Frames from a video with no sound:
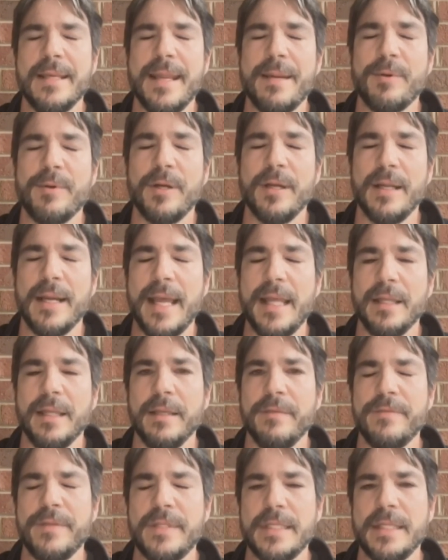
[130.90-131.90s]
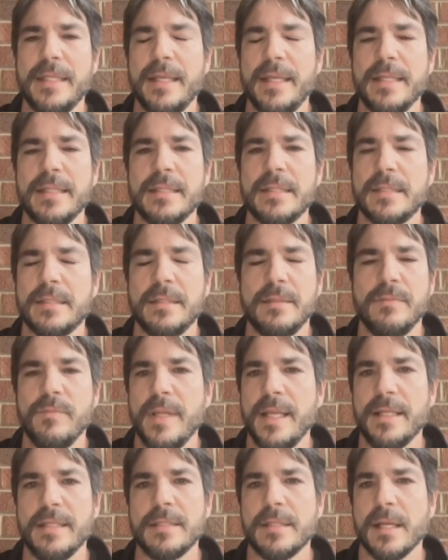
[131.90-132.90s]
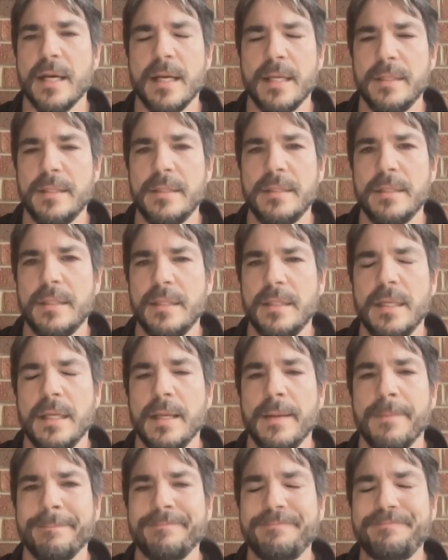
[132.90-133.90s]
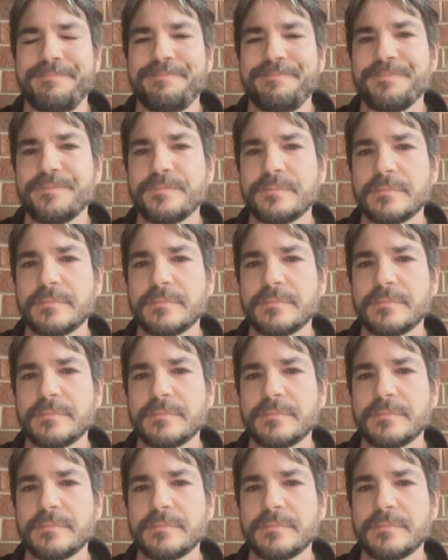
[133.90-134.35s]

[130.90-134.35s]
neighborhood I lived it's gone. I